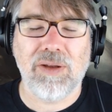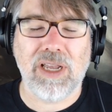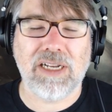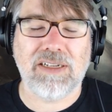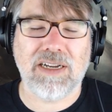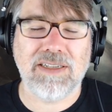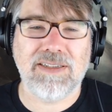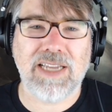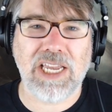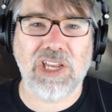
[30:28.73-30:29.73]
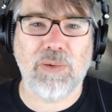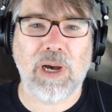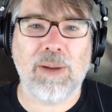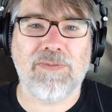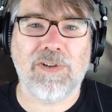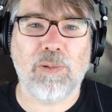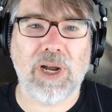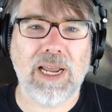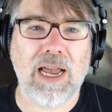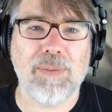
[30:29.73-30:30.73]
It does set you up for
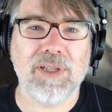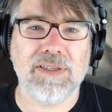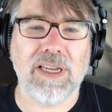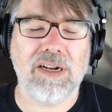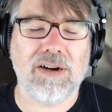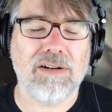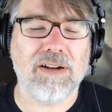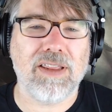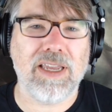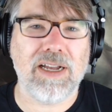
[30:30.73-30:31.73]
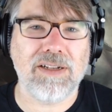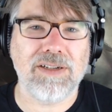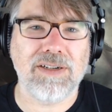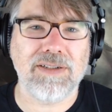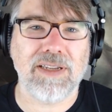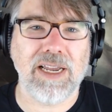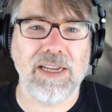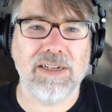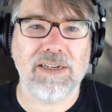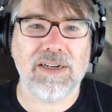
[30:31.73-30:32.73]
what happens in Heart of the Elders,
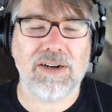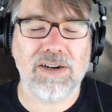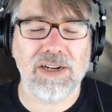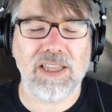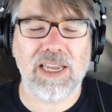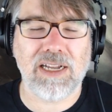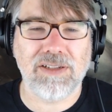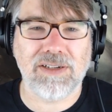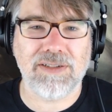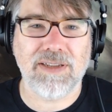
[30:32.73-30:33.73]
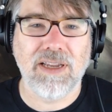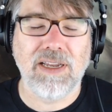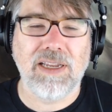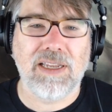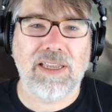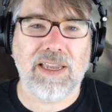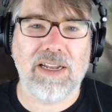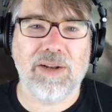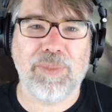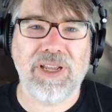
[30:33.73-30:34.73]
and Heart of the Elders
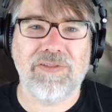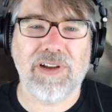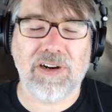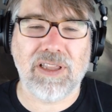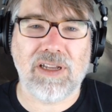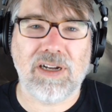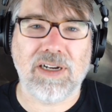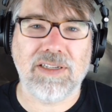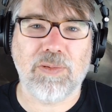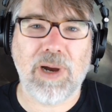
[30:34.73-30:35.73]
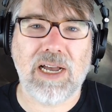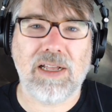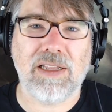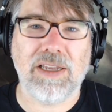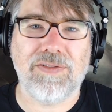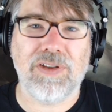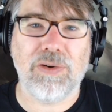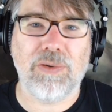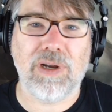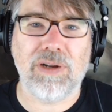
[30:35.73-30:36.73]
can be very long as well if
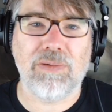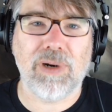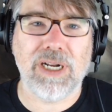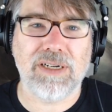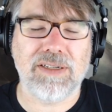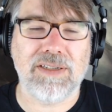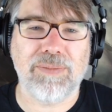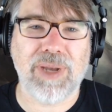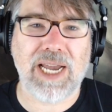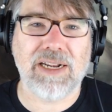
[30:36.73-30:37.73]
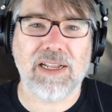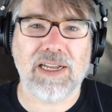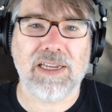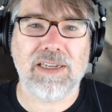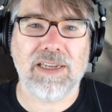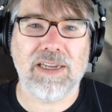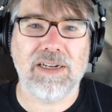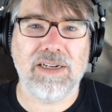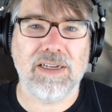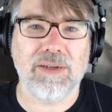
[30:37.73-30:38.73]
you run into some bad luck
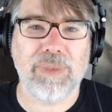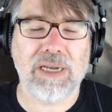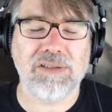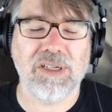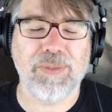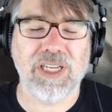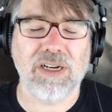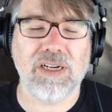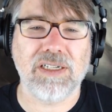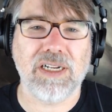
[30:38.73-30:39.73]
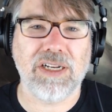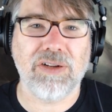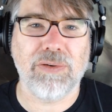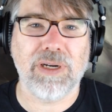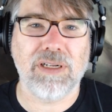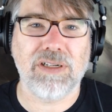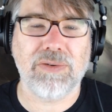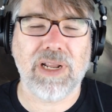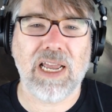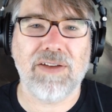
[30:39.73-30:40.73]
in Boundary Beyond and you
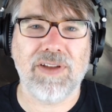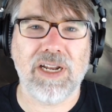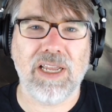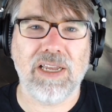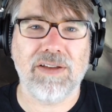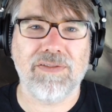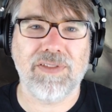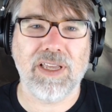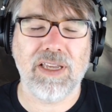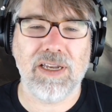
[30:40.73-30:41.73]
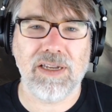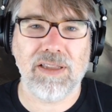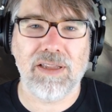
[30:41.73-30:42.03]
don't have any of the